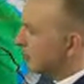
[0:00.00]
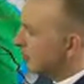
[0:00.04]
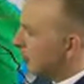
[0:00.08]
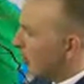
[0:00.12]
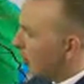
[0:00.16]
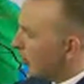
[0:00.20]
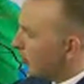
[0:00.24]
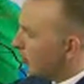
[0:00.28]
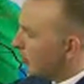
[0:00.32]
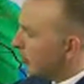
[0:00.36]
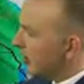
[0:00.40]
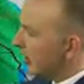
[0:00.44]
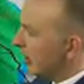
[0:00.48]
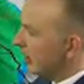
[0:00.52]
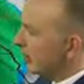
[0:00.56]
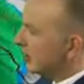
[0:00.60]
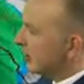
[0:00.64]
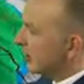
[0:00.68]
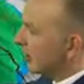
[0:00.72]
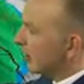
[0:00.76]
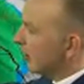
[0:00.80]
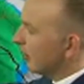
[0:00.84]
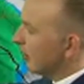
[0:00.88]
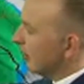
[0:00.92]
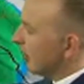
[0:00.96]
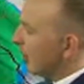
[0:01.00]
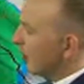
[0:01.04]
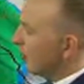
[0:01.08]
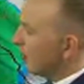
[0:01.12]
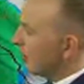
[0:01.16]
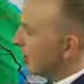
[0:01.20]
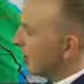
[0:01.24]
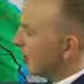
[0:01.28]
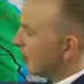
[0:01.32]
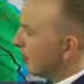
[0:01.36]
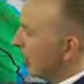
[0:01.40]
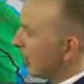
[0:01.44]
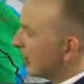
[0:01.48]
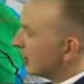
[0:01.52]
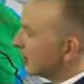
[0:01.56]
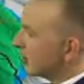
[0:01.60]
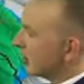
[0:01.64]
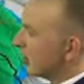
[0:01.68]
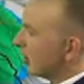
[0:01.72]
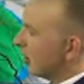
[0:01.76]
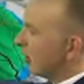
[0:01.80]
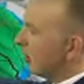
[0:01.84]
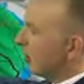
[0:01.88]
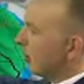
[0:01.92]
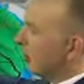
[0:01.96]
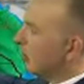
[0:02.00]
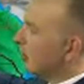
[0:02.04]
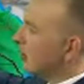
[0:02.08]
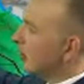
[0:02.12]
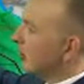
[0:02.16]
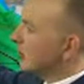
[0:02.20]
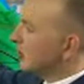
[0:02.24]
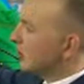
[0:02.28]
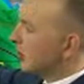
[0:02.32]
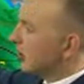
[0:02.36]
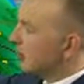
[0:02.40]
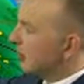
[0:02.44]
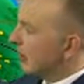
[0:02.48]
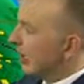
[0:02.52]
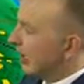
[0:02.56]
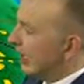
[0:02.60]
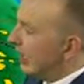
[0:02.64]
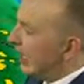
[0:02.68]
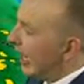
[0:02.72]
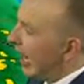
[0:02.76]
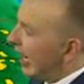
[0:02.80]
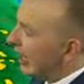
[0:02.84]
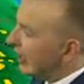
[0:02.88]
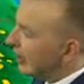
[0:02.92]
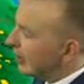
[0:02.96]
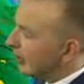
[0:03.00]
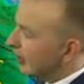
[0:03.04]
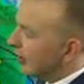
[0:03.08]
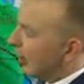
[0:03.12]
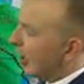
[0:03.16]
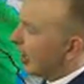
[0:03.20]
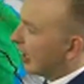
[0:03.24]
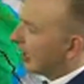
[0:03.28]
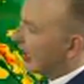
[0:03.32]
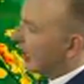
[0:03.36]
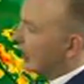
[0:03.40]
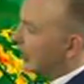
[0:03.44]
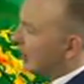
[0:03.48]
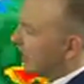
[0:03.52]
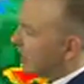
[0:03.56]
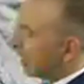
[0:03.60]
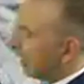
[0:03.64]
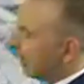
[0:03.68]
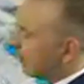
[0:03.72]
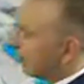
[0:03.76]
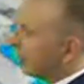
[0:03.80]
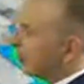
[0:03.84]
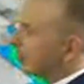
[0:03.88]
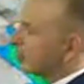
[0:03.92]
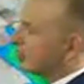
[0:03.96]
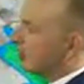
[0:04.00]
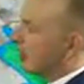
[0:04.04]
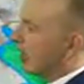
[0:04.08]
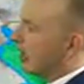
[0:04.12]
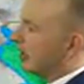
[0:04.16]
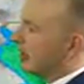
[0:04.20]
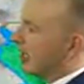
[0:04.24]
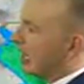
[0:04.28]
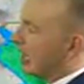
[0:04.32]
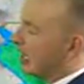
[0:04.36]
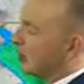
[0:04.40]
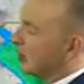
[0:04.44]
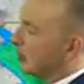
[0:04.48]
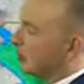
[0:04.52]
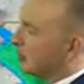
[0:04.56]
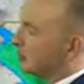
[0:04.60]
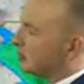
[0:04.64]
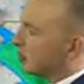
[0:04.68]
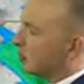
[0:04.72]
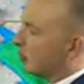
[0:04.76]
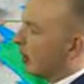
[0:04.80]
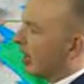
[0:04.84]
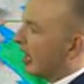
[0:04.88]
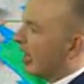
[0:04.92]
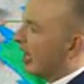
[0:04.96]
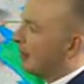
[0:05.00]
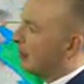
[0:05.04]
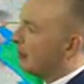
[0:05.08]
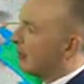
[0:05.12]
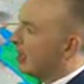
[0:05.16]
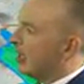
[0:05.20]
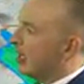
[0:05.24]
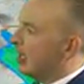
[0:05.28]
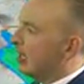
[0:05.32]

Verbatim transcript: Moberly to Columbia to Mexico, closer to about 9 o'clock, and then that first round kind of moves away.